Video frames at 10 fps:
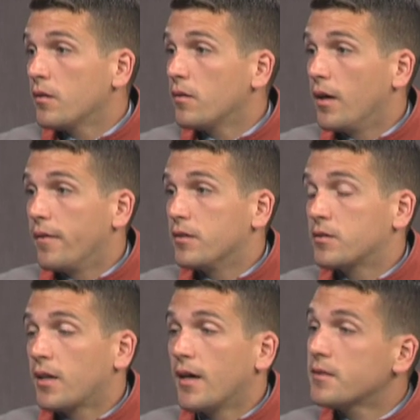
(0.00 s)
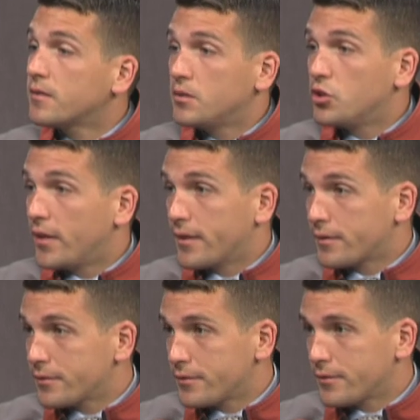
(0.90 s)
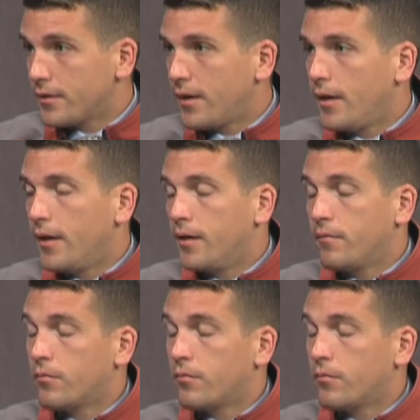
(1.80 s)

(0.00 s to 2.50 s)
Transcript: uh, there's carcinogenics. And